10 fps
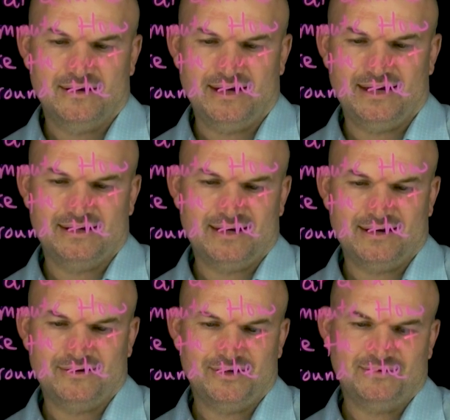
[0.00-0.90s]
and
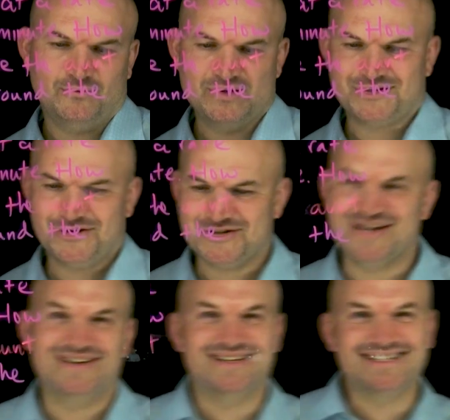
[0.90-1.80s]
I don't know,
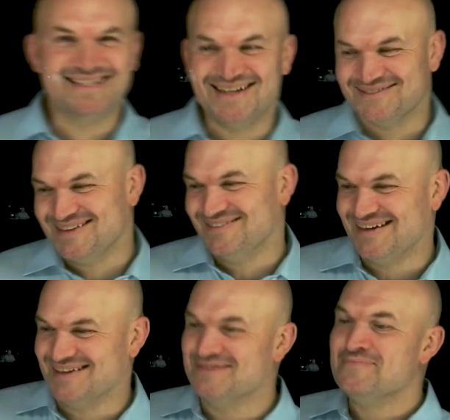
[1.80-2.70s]
whiskers or something
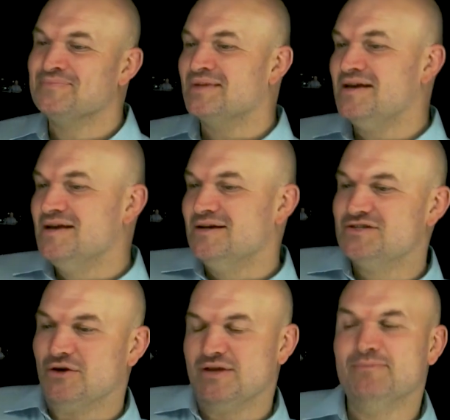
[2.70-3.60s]
weird.
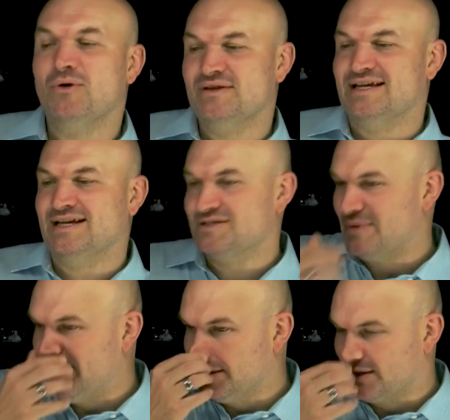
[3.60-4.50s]
So the important thing is
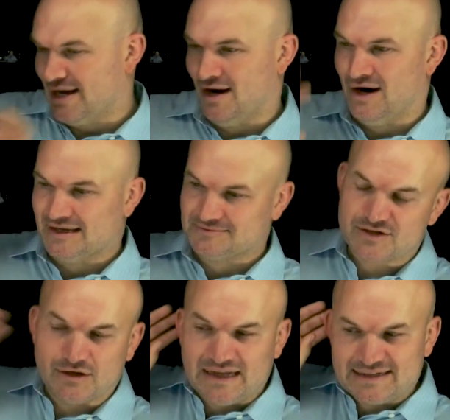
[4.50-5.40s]
we need to look at, all right,
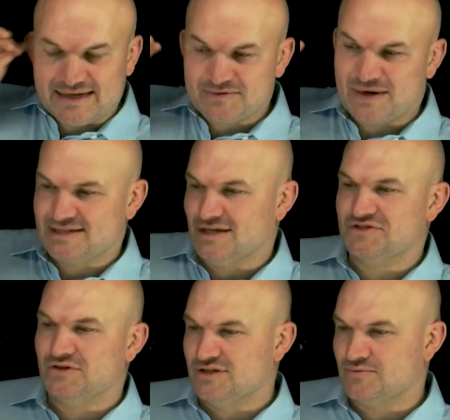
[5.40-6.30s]
so a lot of times when I tell
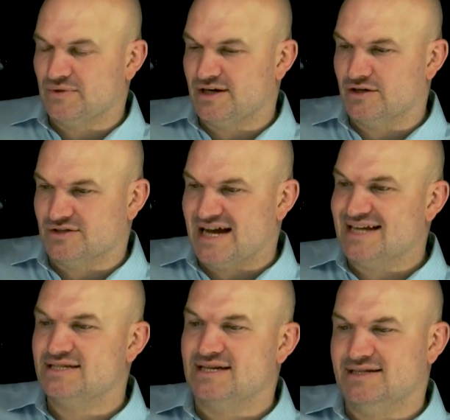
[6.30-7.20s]
students when they're
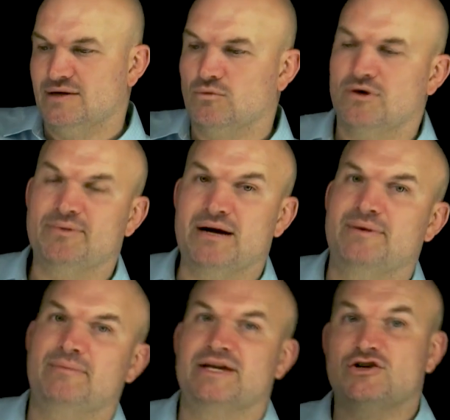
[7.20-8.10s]
dissecting a word
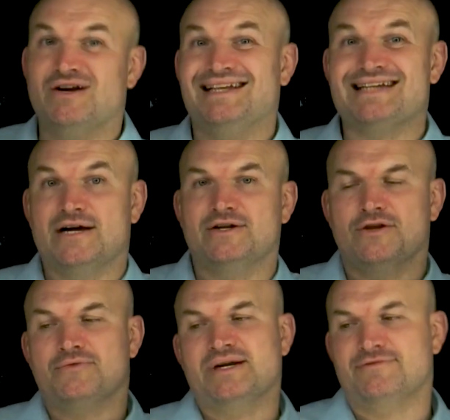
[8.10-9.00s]
problem, I'm like, create it down into
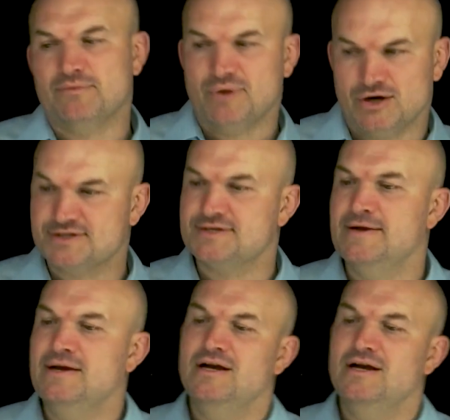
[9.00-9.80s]
3 different parts.